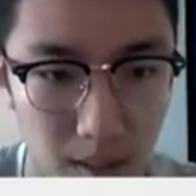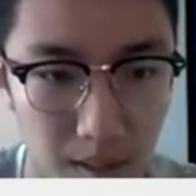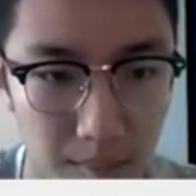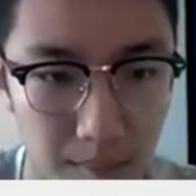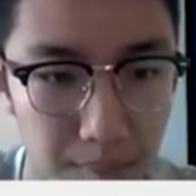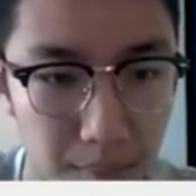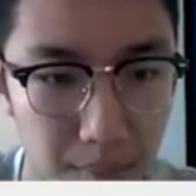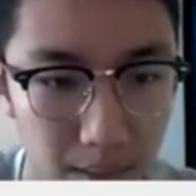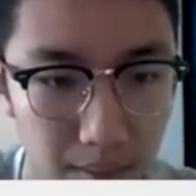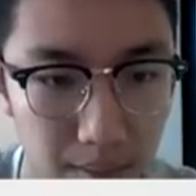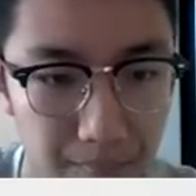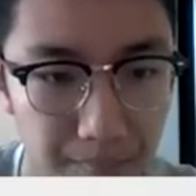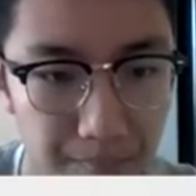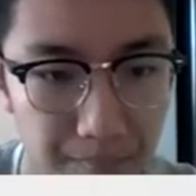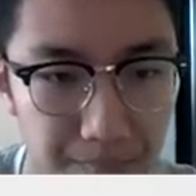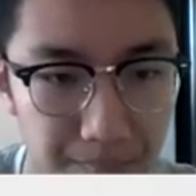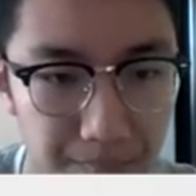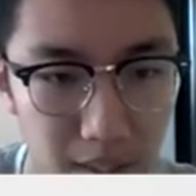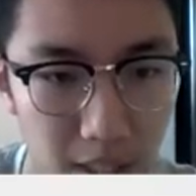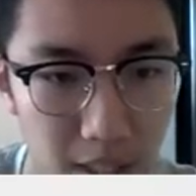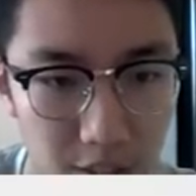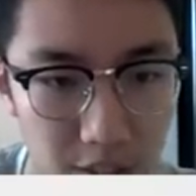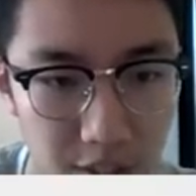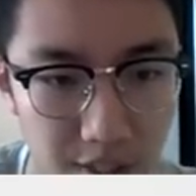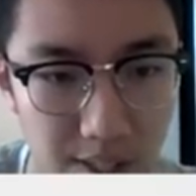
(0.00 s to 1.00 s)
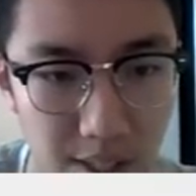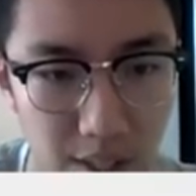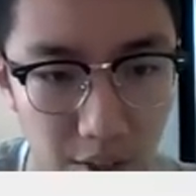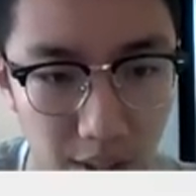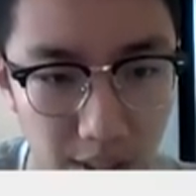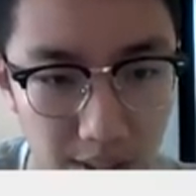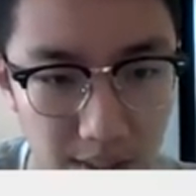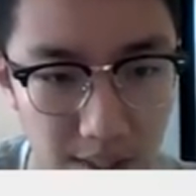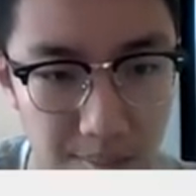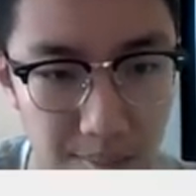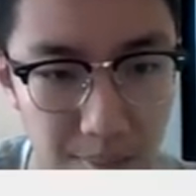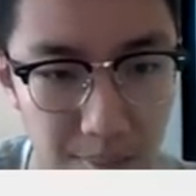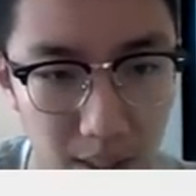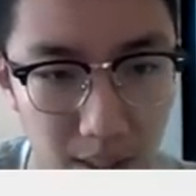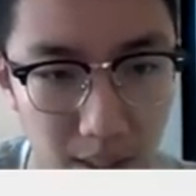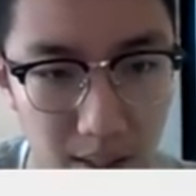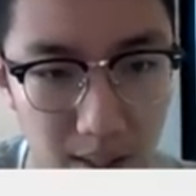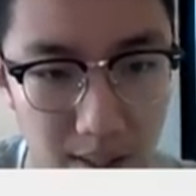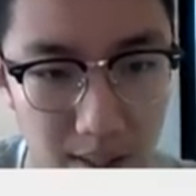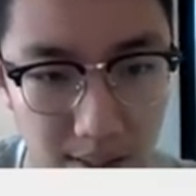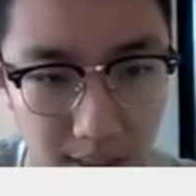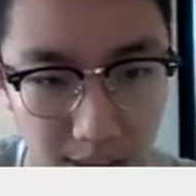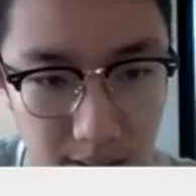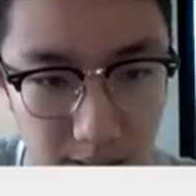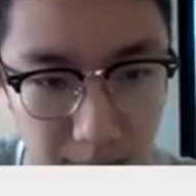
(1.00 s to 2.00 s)
But let's just say you're eighteen
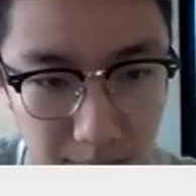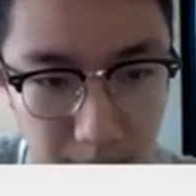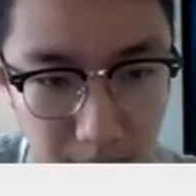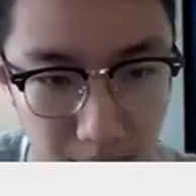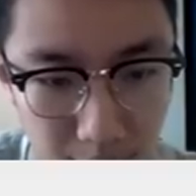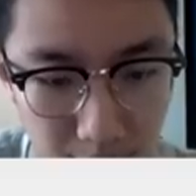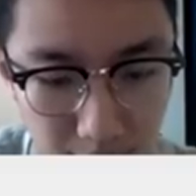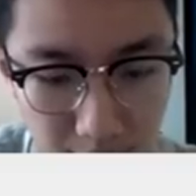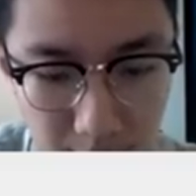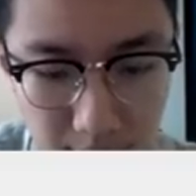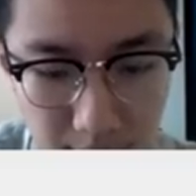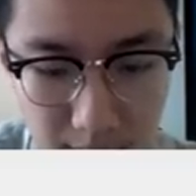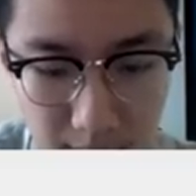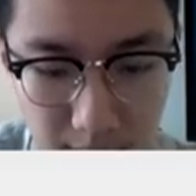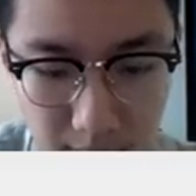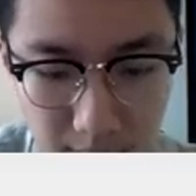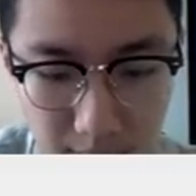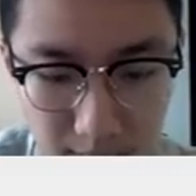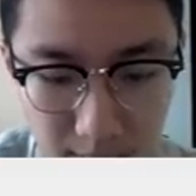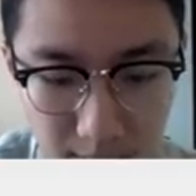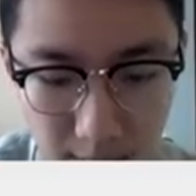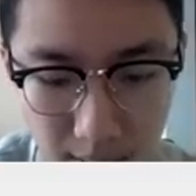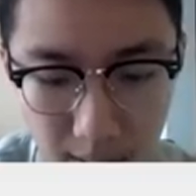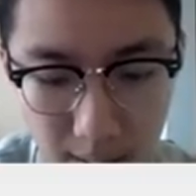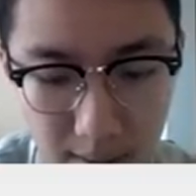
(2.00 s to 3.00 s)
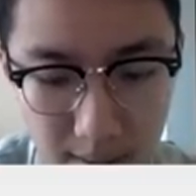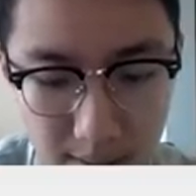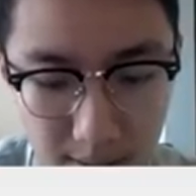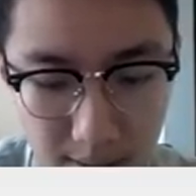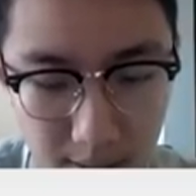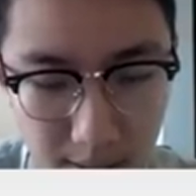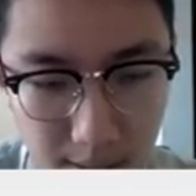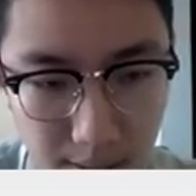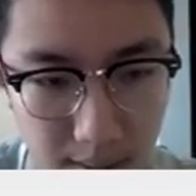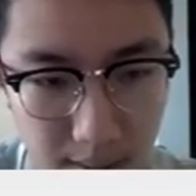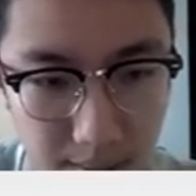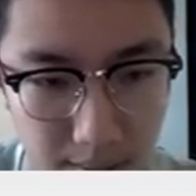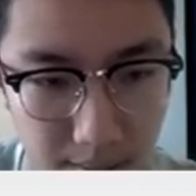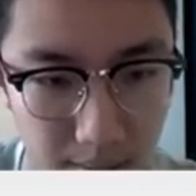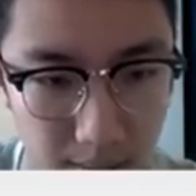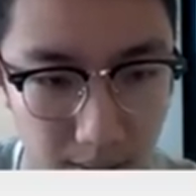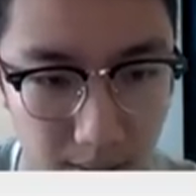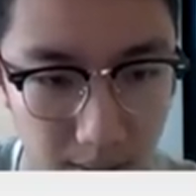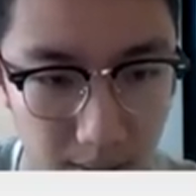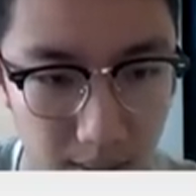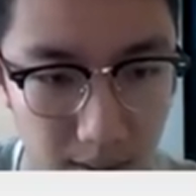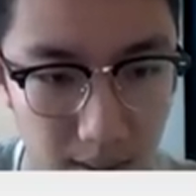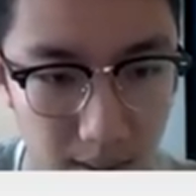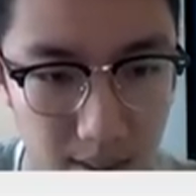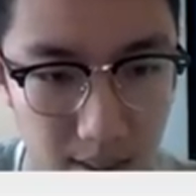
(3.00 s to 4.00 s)
plus, eighteen plus, eighteen,
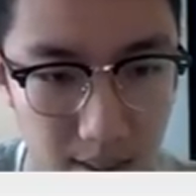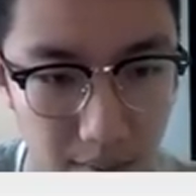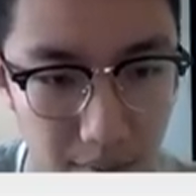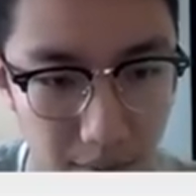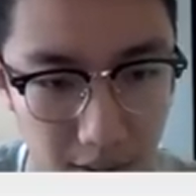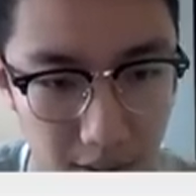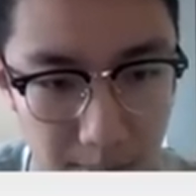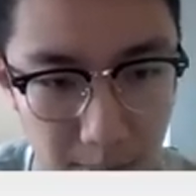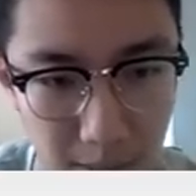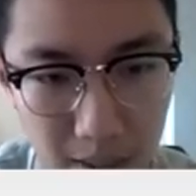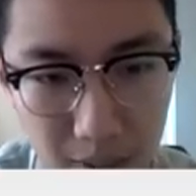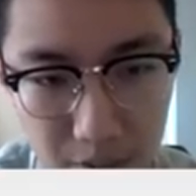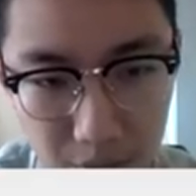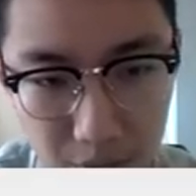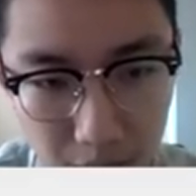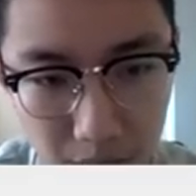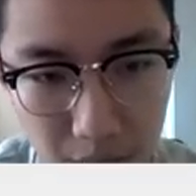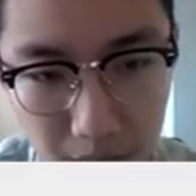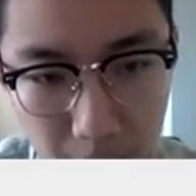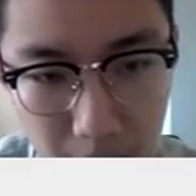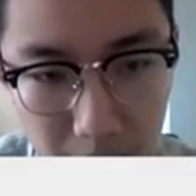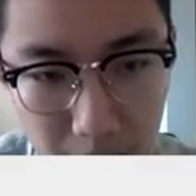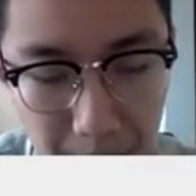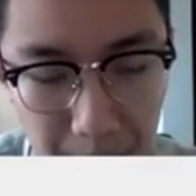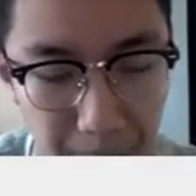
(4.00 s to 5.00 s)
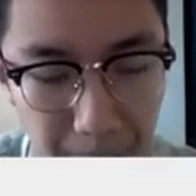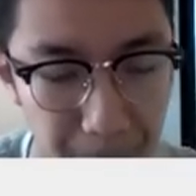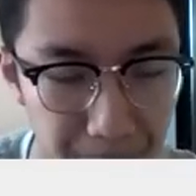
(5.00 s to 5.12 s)
self-explanatory, right?